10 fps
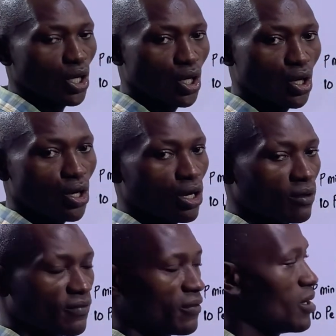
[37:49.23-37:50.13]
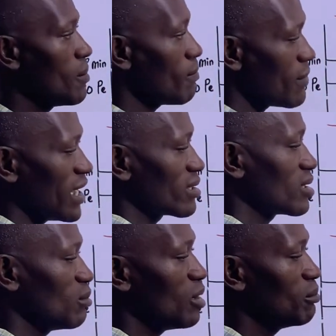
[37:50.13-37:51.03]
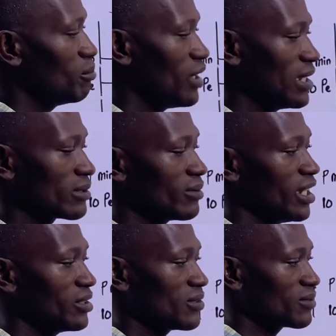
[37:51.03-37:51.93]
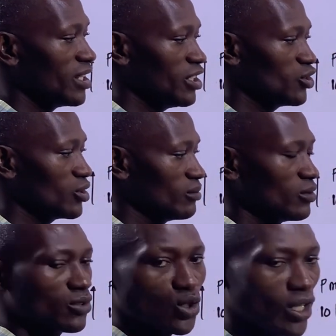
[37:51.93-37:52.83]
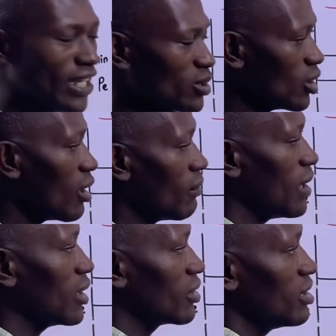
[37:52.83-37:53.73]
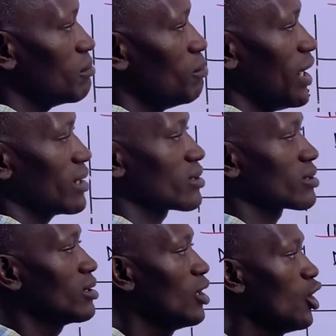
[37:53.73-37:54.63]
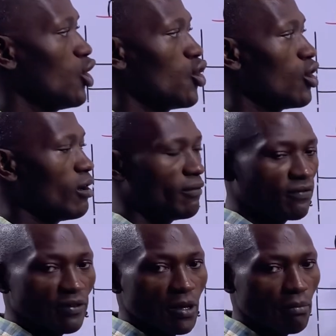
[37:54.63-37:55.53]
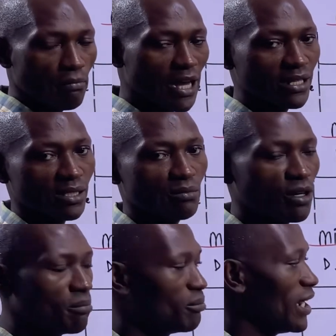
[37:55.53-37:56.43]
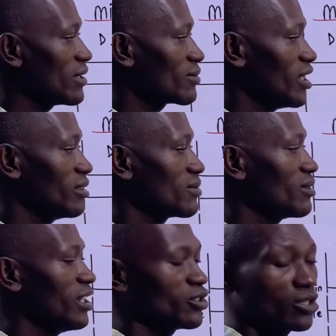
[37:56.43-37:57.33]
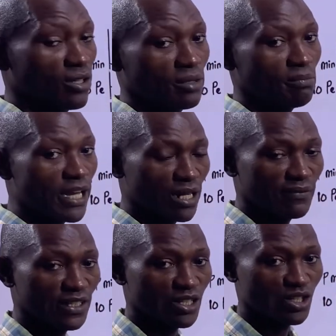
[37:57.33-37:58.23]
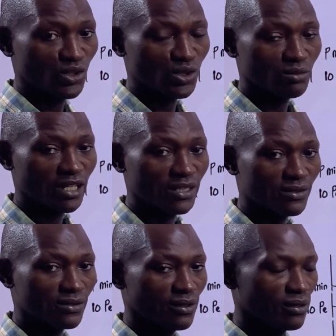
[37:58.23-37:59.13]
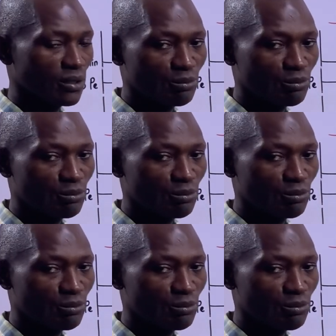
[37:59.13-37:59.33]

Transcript: of maximum price legislation. So let's talk about the impact of maximum price legislation on the part of the consumers, the